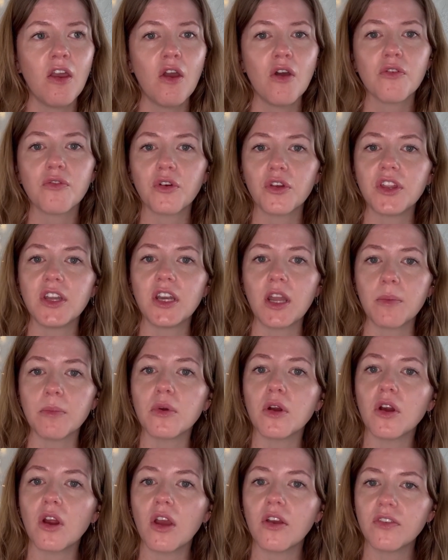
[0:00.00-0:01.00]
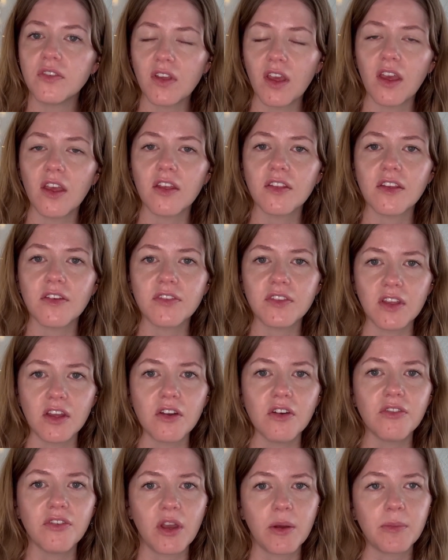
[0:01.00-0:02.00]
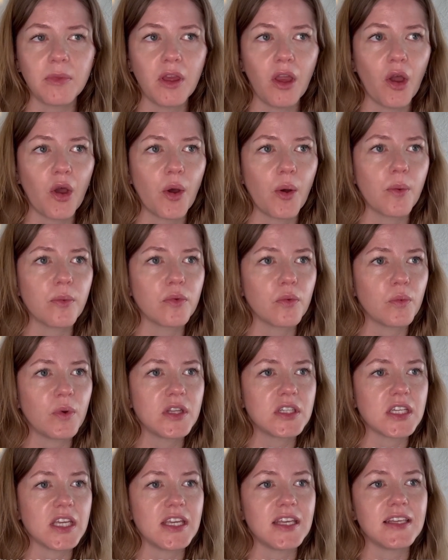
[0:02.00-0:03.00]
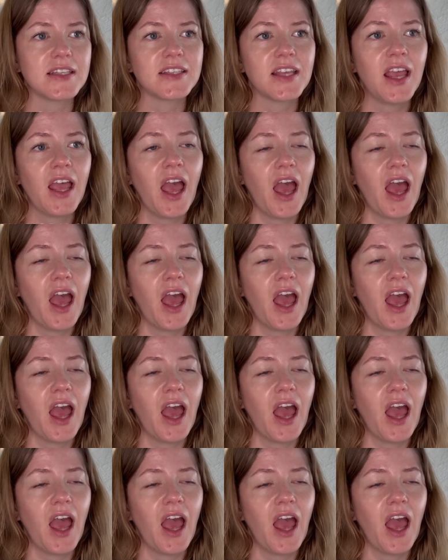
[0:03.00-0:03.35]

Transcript: for the number of sales of single family homes, which is